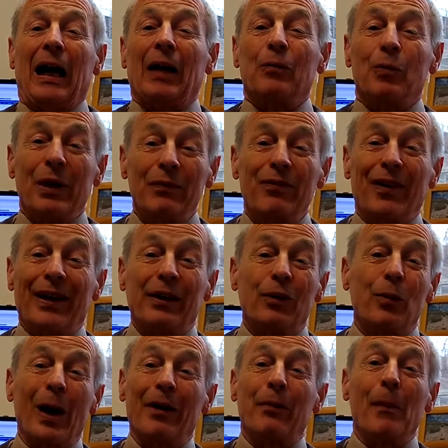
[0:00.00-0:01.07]
And we've found
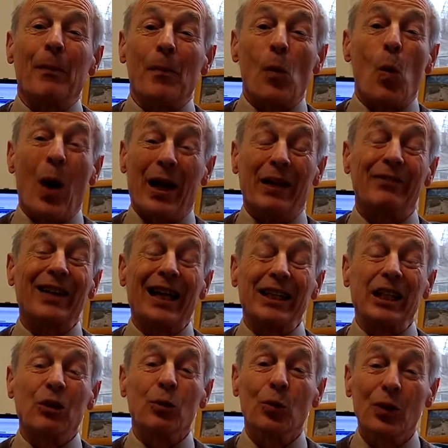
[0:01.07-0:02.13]
a way of
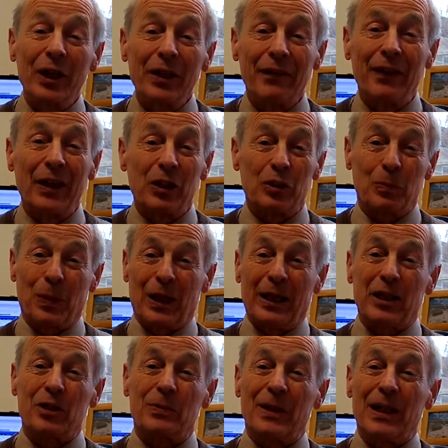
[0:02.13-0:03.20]
getting rid of those
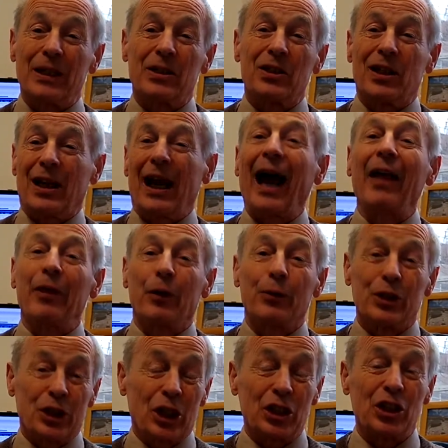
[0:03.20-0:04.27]
plasmids and the
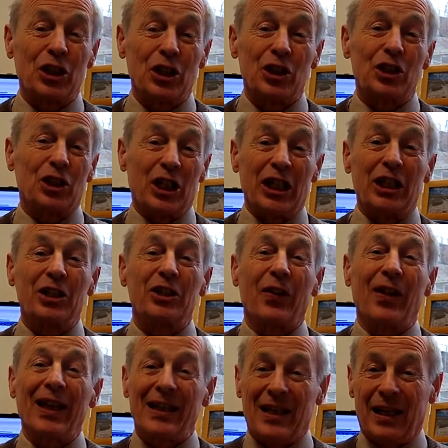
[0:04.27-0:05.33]
resistance genes
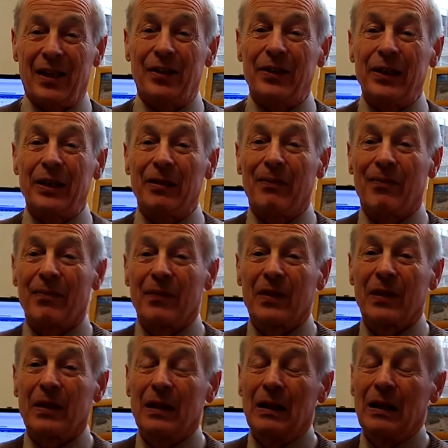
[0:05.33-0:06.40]
that they carry.
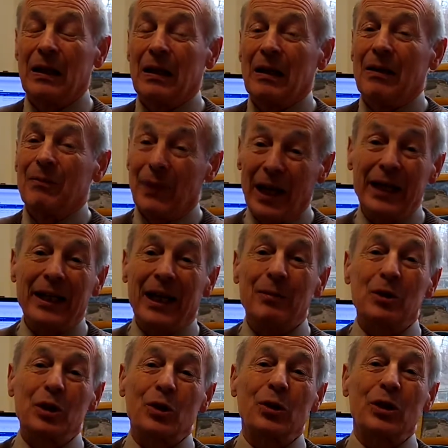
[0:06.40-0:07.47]
My
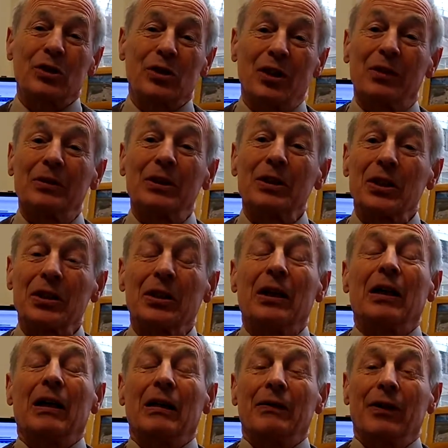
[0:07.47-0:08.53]
name is Chris Thomas
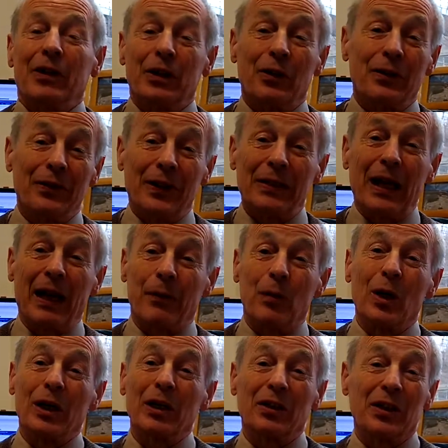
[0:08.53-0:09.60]
the university, I
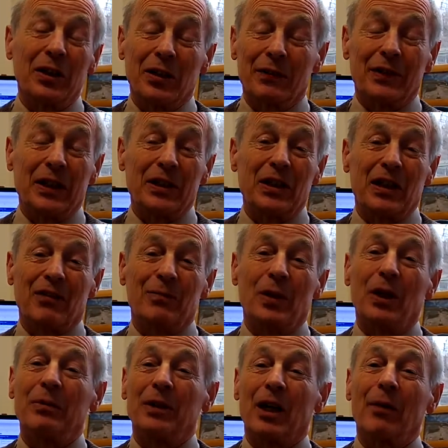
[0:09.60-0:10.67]
work at the University of
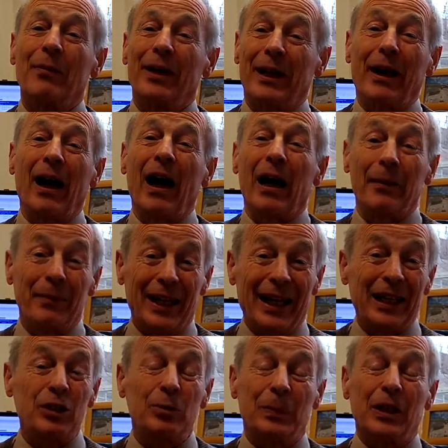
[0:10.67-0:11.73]
Birmingham and I'm an
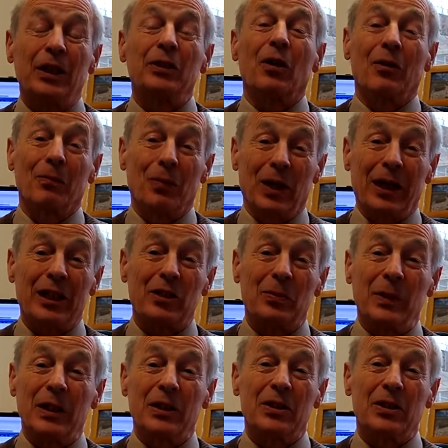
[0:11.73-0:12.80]
expert on
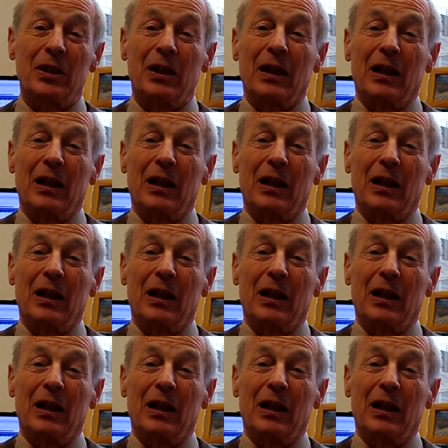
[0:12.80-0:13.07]
plasmids.